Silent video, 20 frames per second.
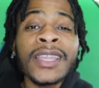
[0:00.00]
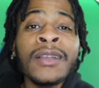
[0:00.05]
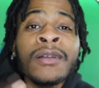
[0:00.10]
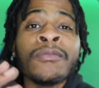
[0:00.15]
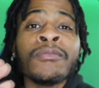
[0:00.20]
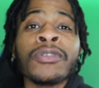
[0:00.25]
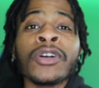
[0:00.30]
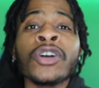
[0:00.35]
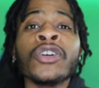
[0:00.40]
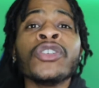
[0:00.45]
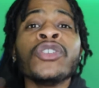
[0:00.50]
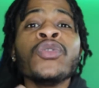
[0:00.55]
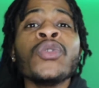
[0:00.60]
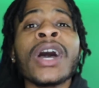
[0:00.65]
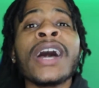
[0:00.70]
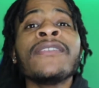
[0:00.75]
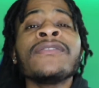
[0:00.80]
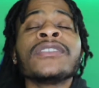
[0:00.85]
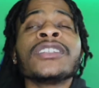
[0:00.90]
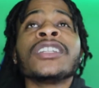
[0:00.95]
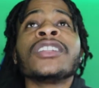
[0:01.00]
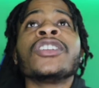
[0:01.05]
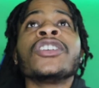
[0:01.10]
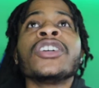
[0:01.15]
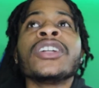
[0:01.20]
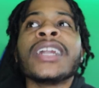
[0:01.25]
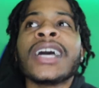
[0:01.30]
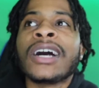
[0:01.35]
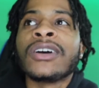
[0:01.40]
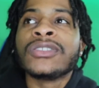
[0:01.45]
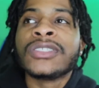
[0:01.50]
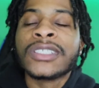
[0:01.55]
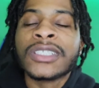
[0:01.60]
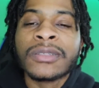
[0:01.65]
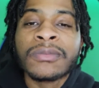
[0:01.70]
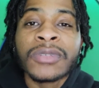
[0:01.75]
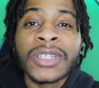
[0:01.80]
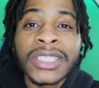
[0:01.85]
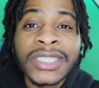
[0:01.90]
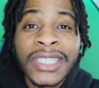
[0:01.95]
bro, you have to learn how
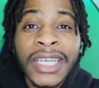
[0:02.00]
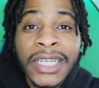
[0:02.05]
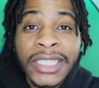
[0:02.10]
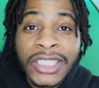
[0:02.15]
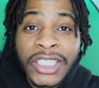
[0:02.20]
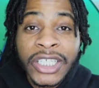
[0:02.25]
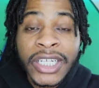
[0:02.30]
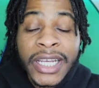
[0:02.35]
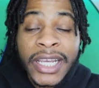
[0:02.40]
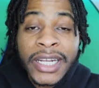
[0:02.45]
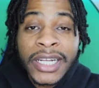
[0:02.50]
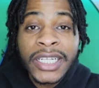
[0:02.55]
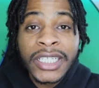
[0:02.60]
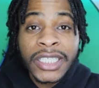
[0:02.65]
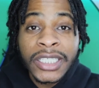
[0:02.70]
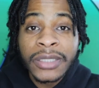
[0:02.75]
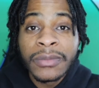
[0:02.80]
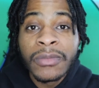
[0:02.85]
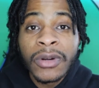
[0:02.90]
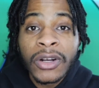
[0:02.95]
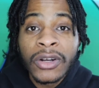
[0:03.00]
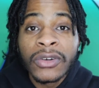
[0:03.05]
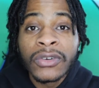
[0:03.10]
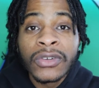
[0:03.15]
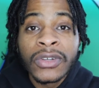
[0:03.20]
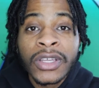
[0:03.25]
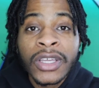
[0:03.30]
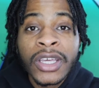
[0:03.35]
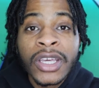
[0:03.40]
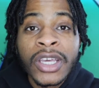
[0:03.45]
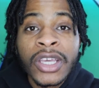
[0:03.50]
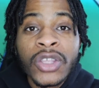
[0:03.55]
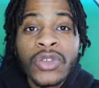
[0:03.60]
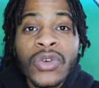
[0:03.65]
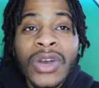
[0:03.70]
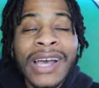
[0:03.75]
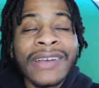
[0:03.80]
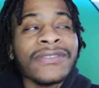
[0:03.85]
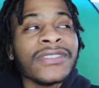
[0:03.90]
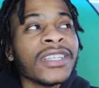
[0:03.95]
to protect your energy, bro.
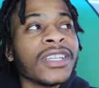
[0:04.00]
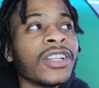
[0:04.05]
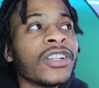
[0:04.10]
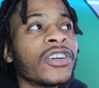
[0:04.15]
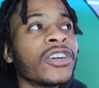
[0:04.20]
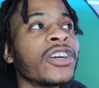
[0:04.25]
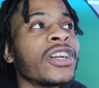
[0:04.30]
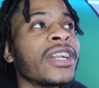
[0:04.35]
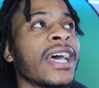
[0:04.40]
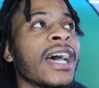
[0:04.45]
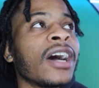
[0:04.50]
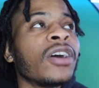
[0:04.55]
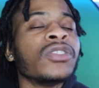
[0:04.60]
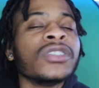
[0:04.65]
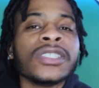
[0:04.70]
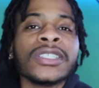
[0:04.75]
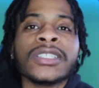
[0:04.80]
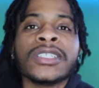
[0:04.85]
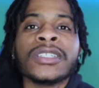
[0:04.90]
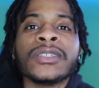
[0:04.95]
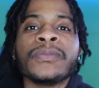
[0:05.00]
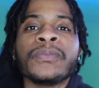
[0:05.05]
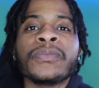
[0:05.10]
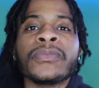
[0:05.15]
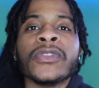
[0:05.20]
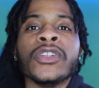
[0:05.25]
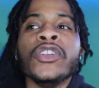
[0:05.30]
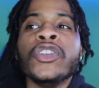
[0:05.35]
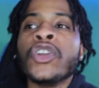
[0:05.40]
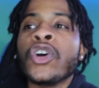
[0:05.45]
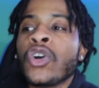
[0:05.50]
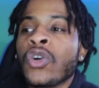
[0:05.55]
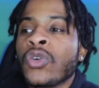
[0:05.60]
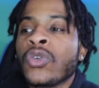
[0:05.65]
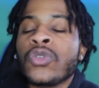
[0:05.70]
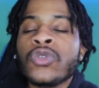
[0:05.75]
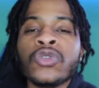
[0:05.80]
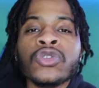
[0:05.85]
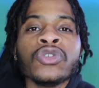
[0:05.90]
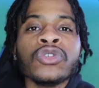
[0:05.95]
You have to learn how to know
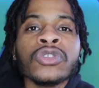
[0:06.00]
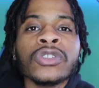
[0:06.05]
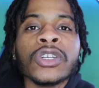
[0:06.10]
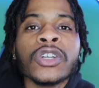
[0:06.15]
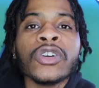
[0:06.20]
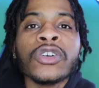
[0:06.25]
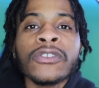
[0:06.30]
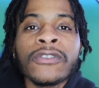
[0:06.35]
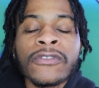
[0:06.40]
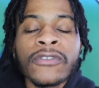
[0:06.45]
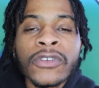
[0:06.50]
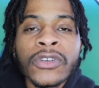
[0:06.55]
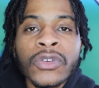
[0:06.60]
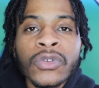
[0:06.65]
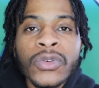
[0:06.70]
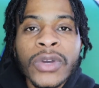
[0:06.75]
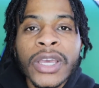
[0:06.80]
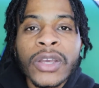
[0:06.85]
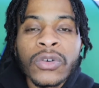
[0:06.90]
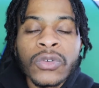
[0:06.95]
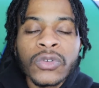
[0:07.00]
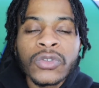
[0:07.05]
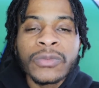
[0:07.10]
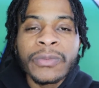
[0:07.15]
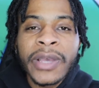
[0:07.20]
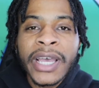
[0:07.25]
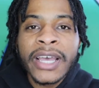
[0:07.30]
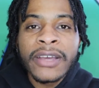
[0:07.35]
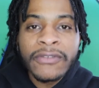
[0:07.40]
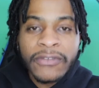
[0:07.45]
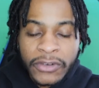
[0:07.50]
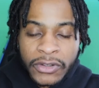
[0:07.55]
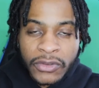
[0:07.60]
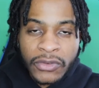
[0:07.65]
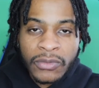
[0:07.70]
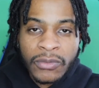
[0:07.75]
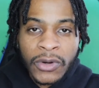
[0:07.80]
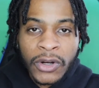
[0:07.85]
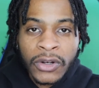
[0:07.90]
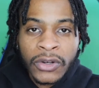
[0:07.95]
who's good for you and who's bad for
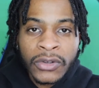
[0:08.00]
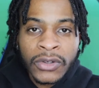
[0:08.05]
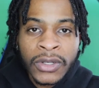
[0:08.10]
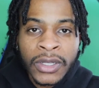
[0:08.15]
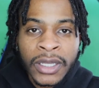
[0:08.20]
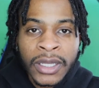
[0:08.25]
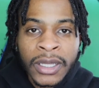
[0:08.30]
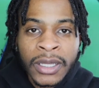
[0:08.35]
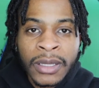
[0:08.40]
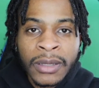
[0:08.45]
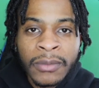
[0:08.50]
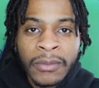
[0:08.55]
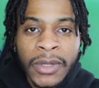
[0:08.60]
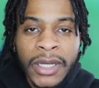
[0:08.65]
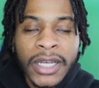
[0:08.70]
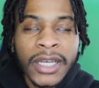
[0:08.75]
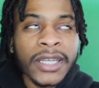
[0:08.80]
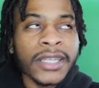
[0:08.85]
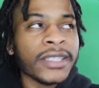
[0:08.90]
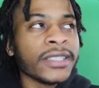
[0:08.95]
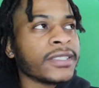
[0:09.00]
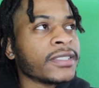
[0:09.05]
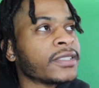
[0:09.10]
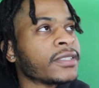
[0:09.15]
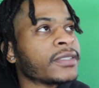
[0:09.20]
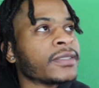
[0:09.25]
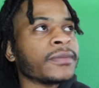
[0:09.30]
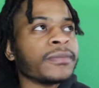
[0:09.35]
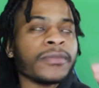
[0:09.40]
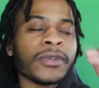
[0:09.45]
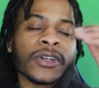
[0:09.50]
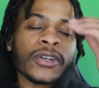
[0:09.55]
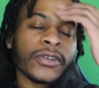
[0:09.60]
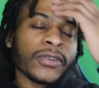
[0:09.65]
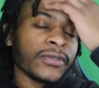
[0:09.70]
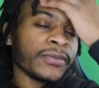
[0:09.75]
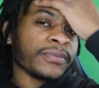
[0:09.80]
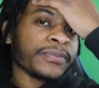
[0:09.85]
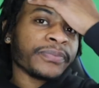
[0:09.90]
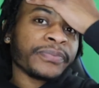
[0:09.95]
you, bro. Because, bro,